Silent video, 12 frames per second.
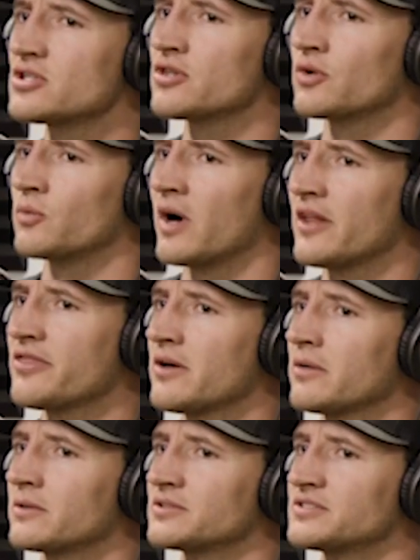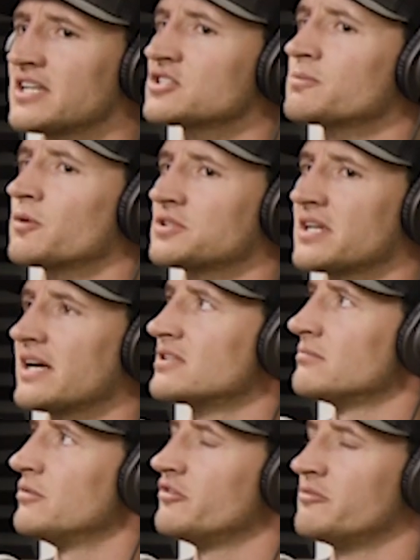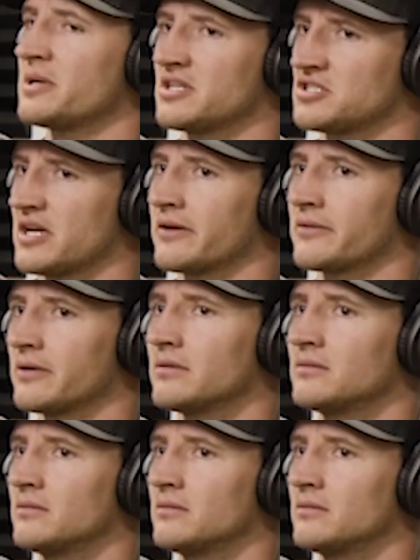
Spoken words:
to the rut, though, or is that just more tied to movement in general?